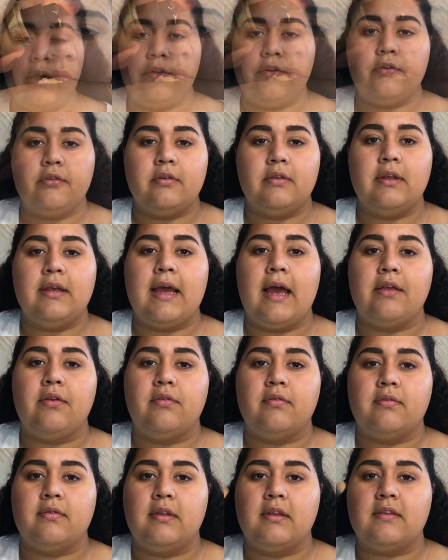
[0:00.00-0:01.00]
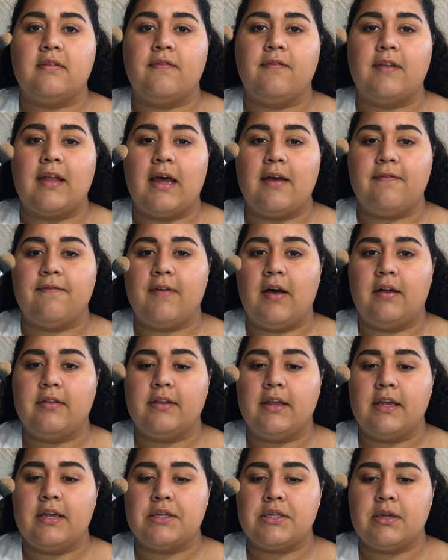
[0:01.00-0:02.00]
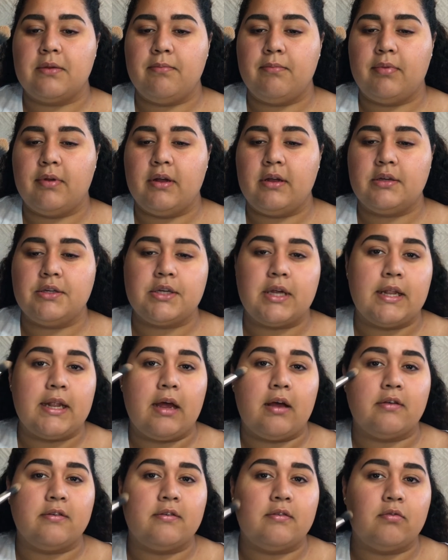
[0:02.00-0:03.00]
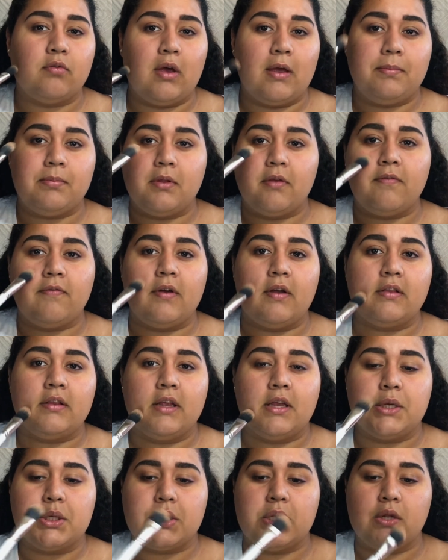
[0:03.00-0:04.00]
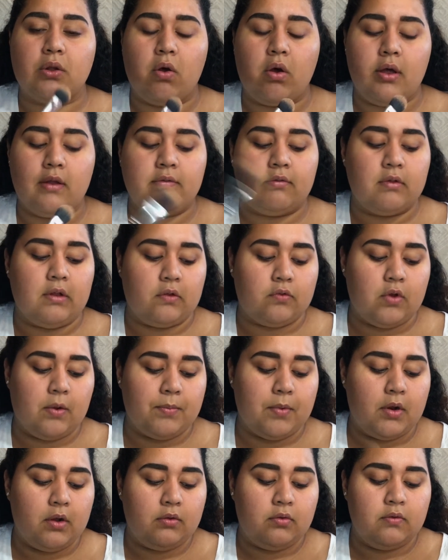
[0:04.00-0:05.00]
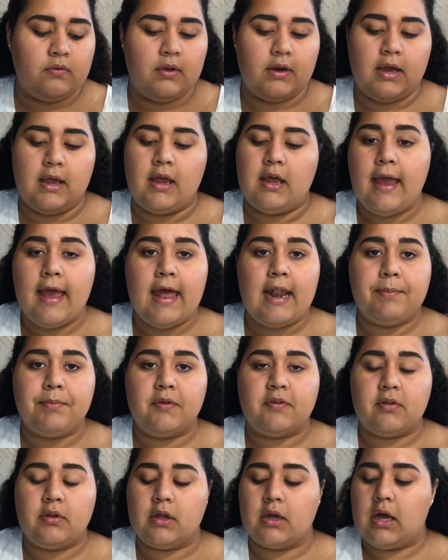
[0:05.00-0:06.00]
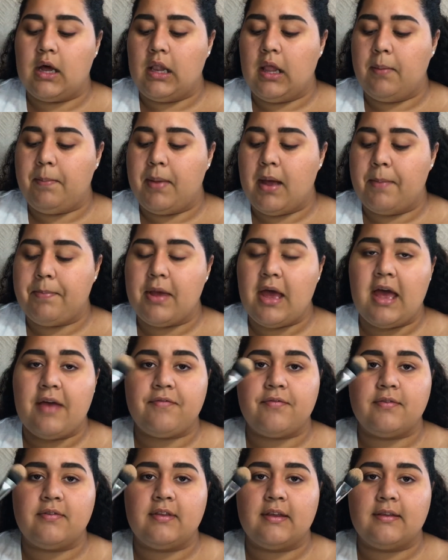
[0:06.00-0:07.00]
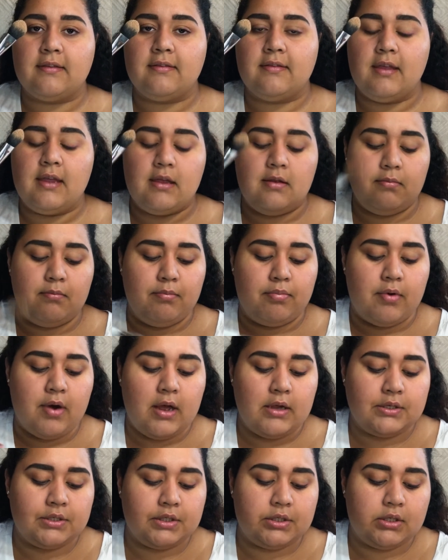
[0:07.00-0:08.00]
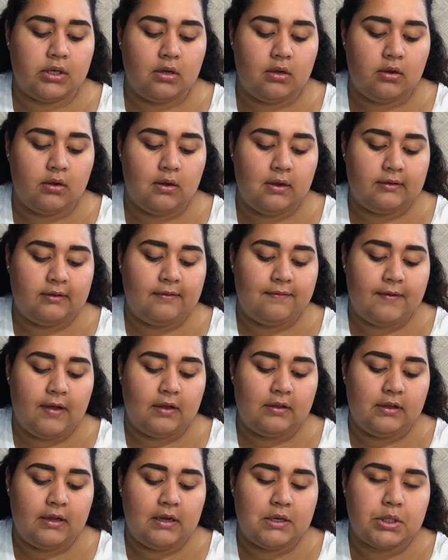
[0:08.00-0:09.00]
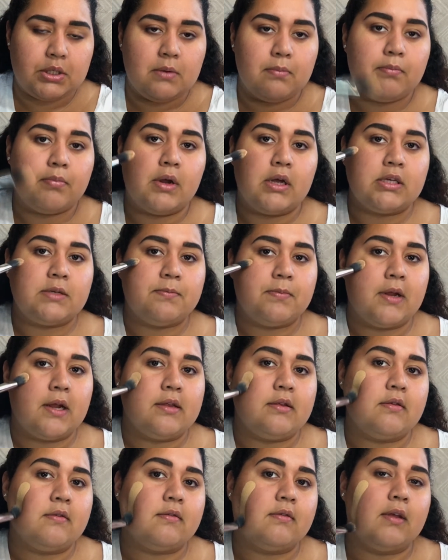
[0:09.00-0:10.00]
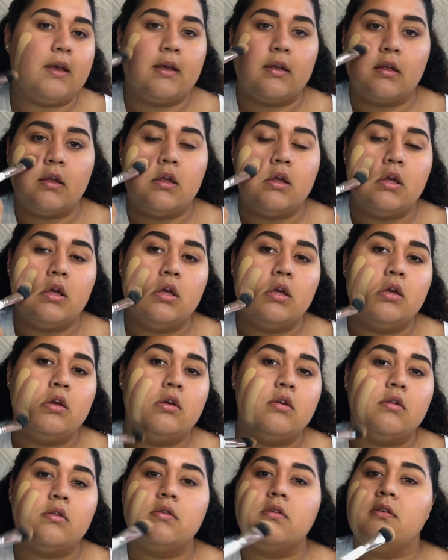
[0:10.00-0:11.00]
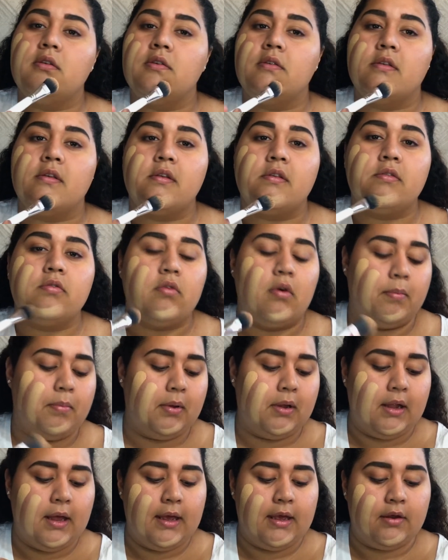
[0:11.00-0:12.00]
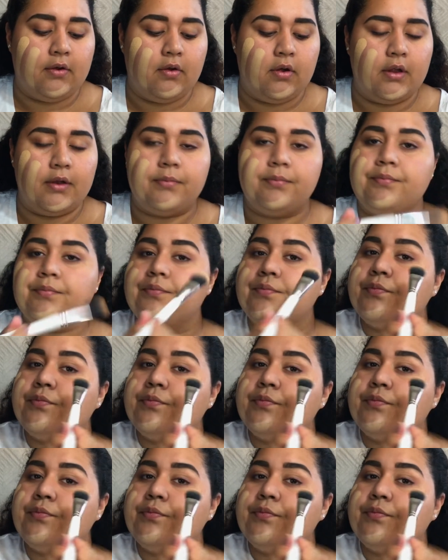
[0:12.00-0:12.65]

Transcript: Usually I use this flat foundation brush and I'll swipe the foundation on, so that's what I'm going to do today. And I'm using the ColourPop F16 brush. It's a foundation brush, but I just like to use it to apply it on.